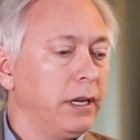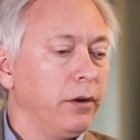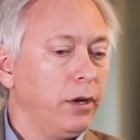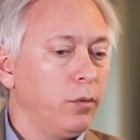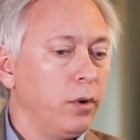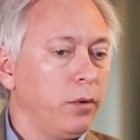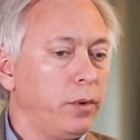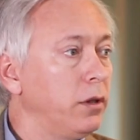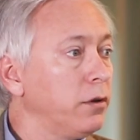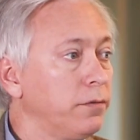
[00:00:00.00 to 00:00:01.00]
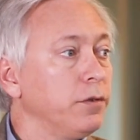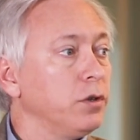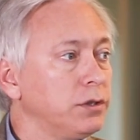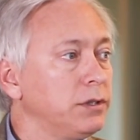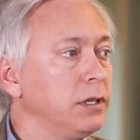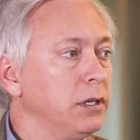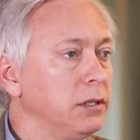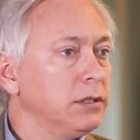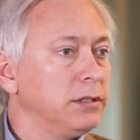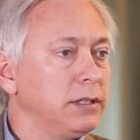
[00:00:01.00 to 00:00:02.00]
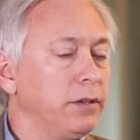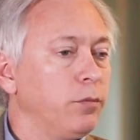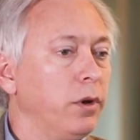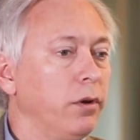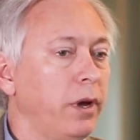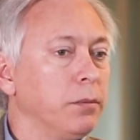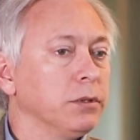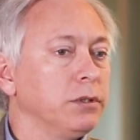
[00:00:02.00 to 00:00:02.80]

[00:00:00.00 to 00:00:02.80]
an area where we look first to see if we are able